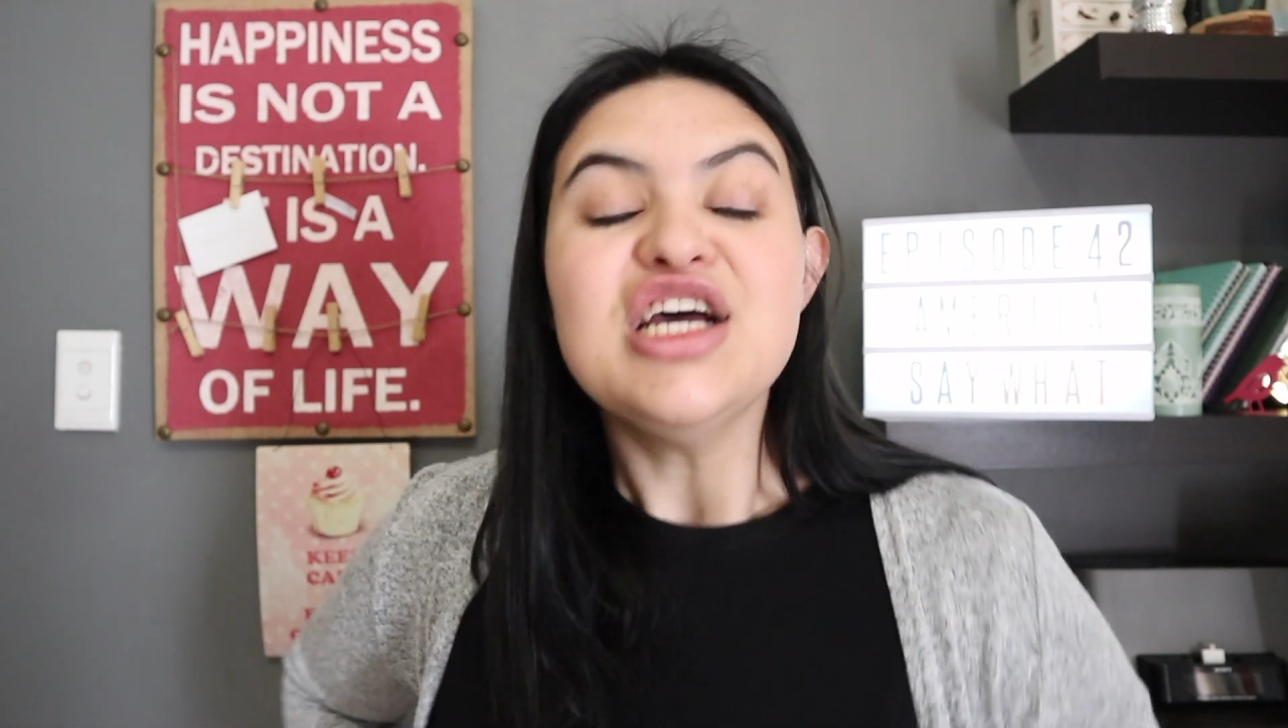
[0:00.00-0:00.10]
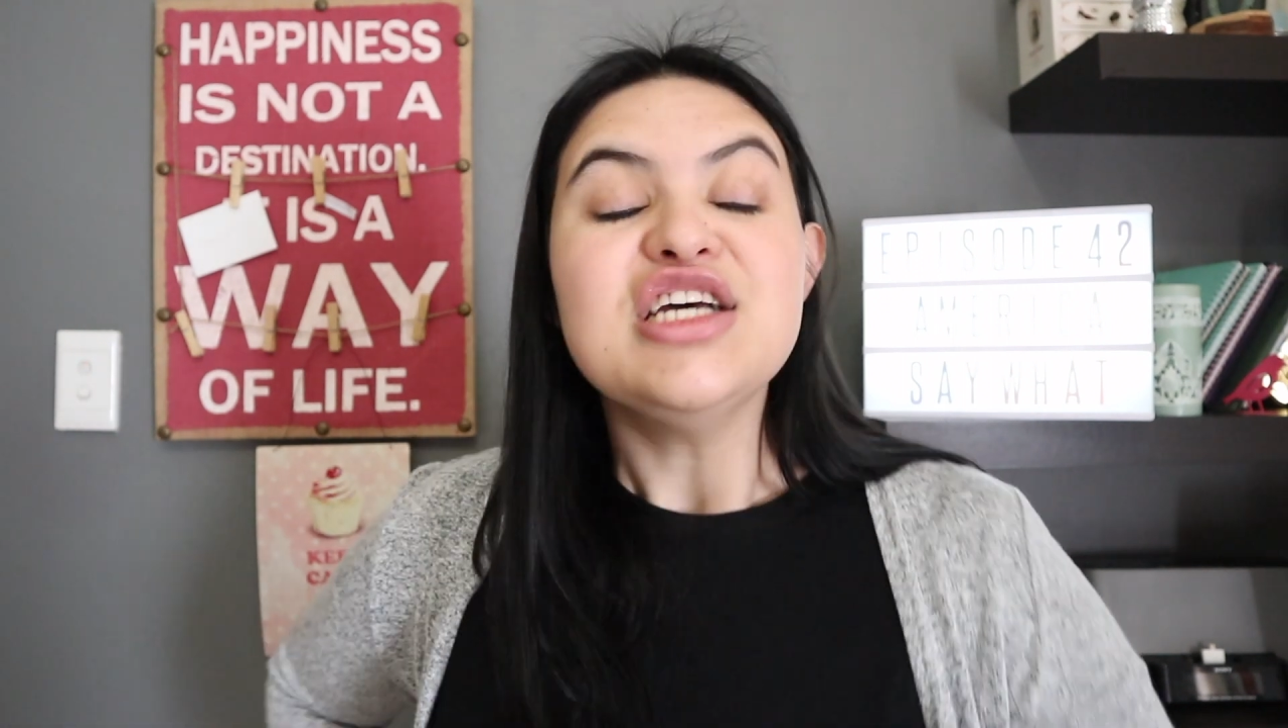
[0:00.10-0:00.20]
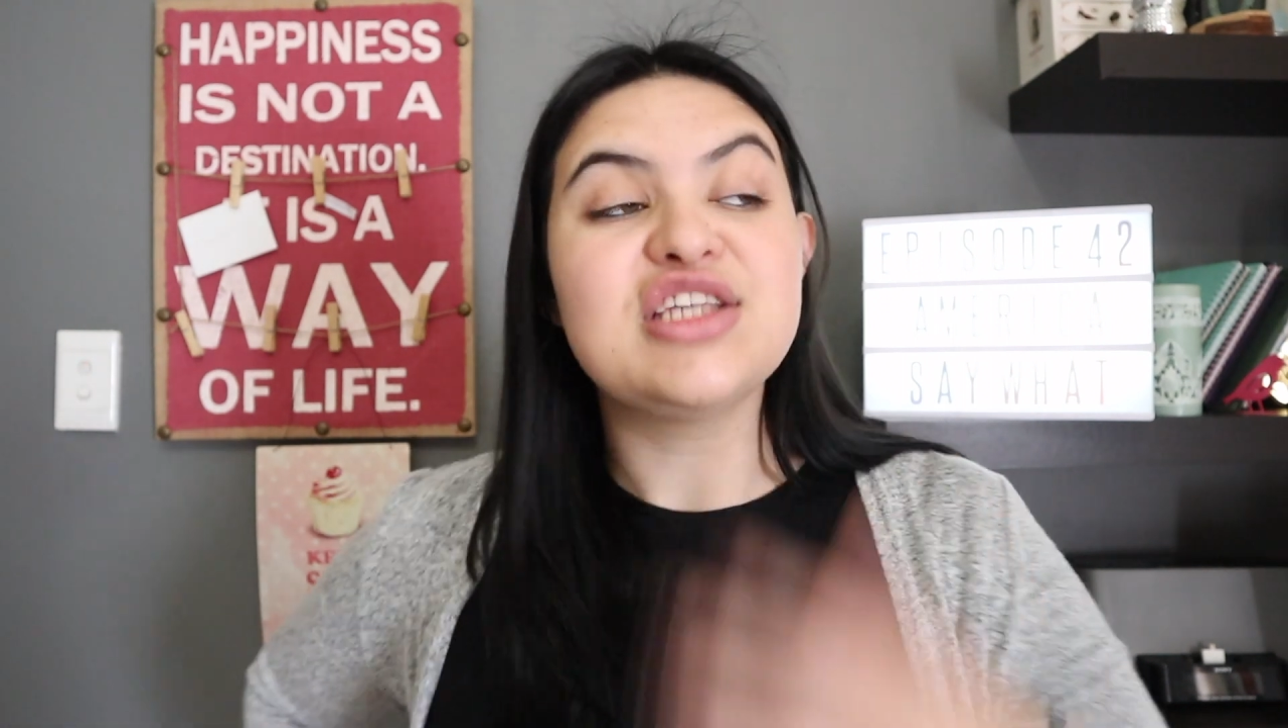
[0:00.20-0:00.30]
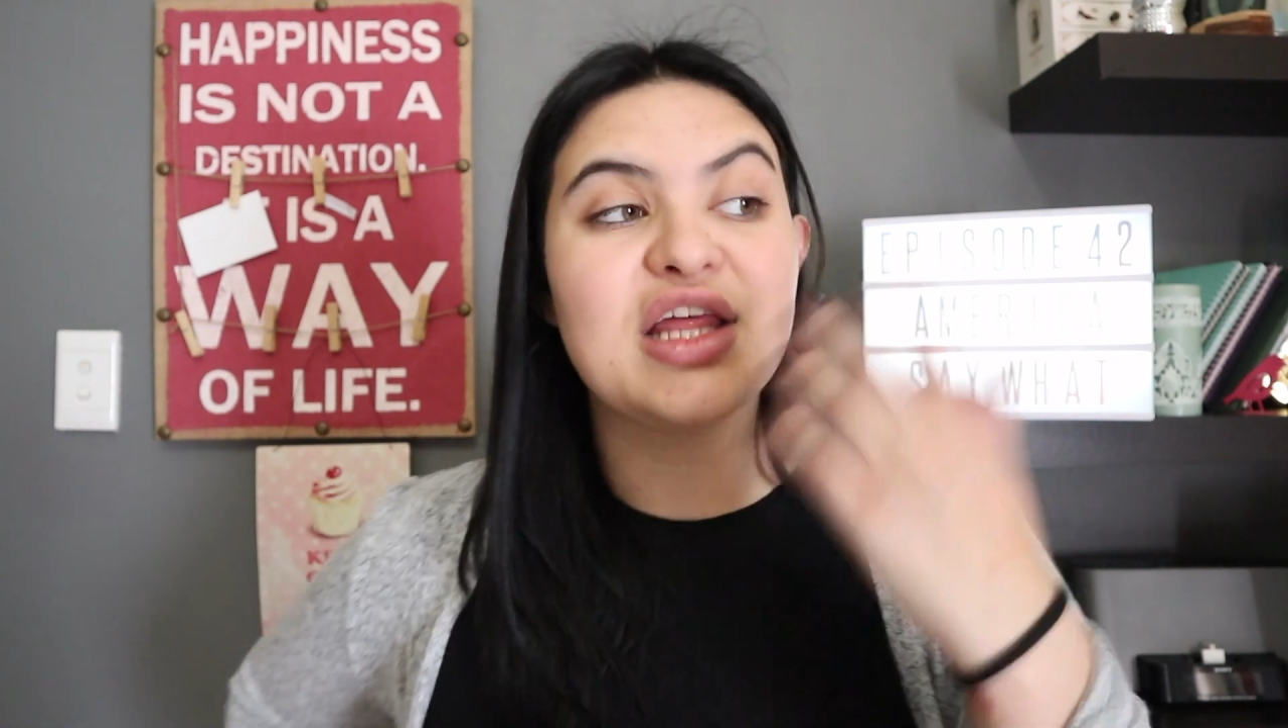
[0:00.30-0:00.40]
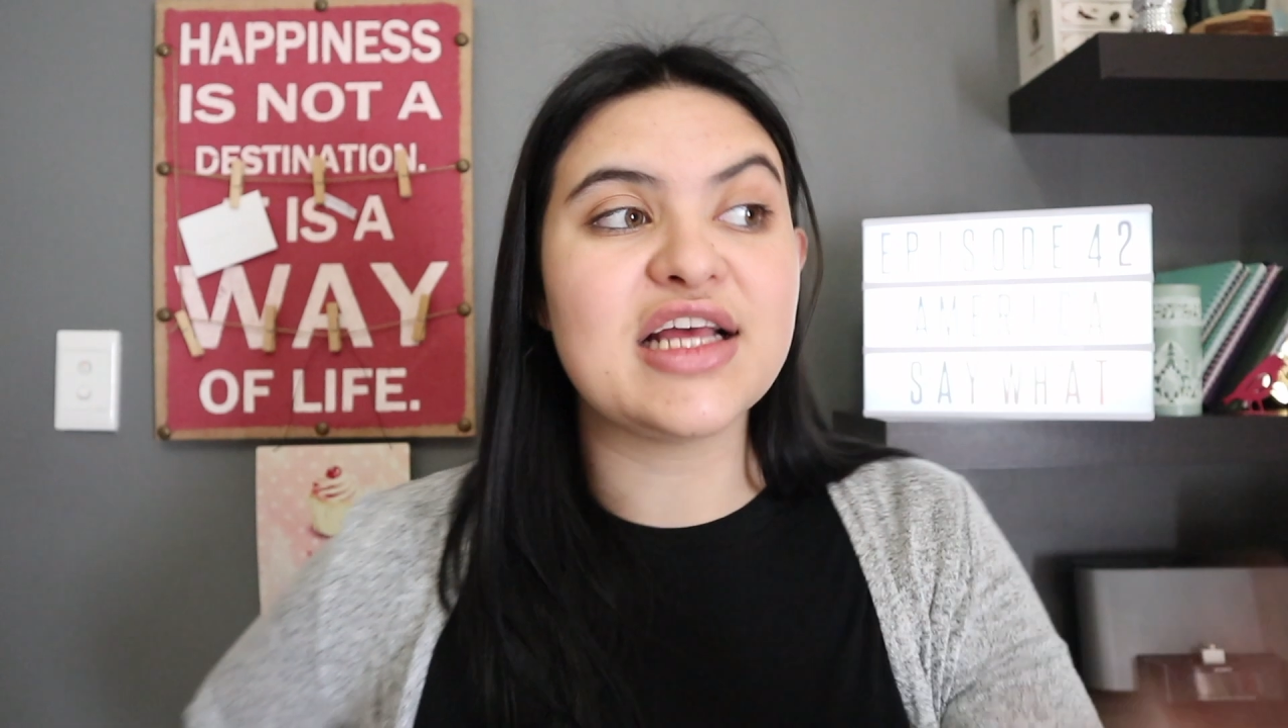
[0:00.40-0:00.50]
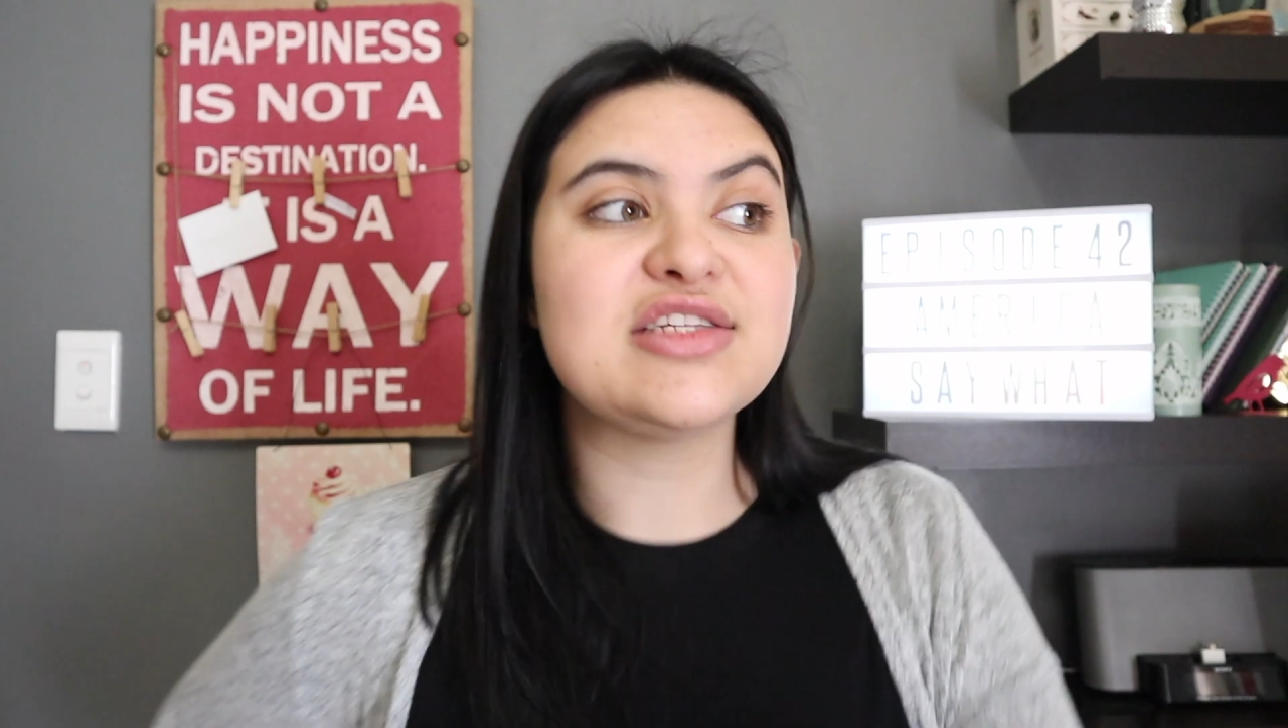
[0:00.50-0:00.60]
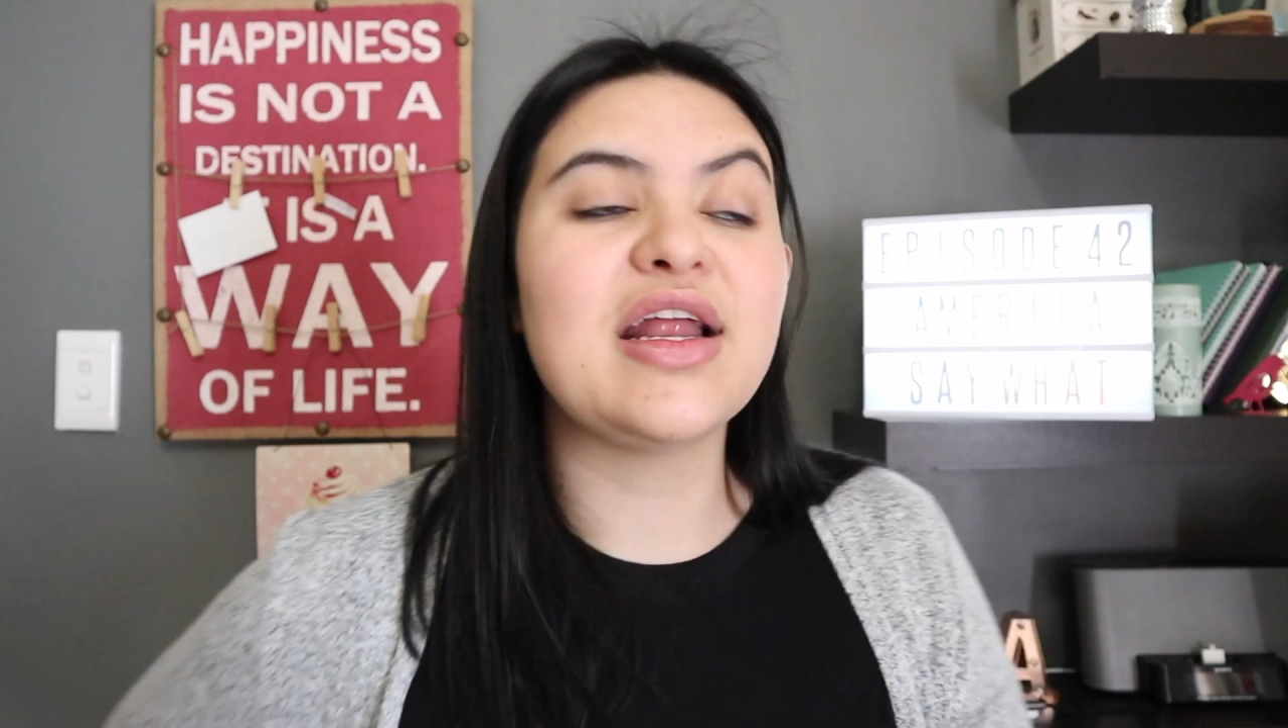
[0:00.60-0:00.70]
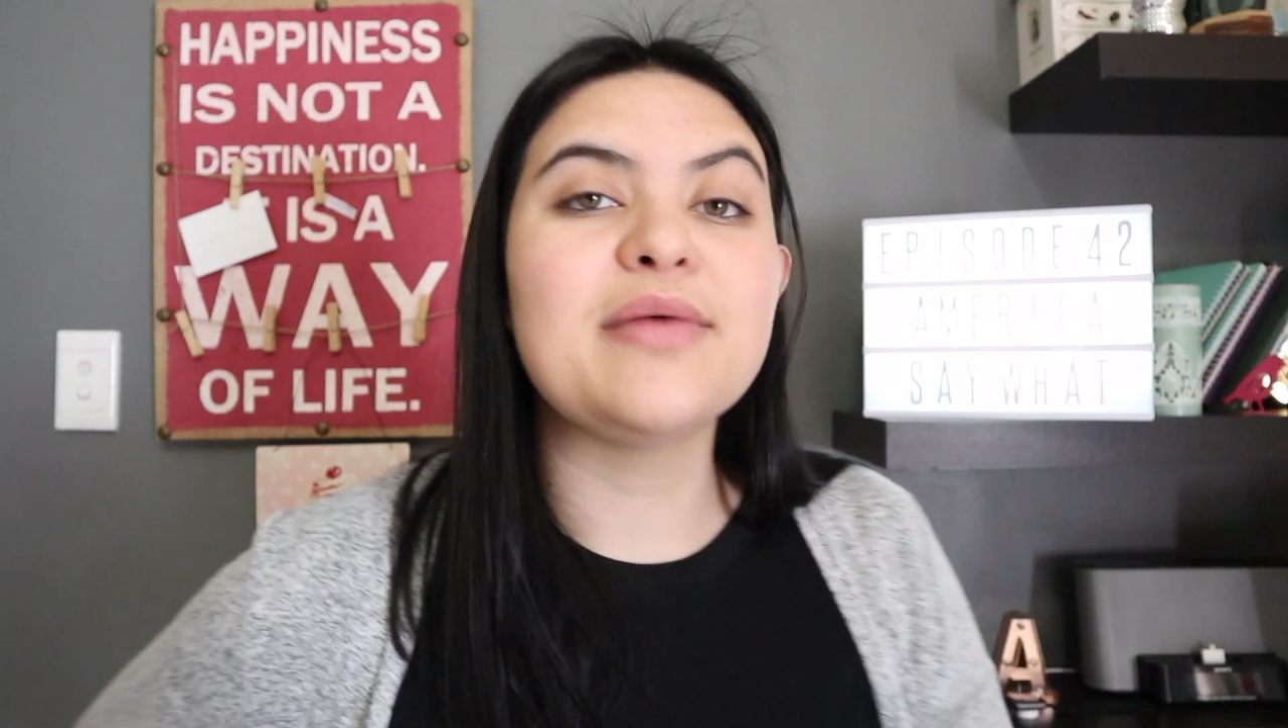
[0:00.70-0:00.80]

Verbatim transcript: So that's what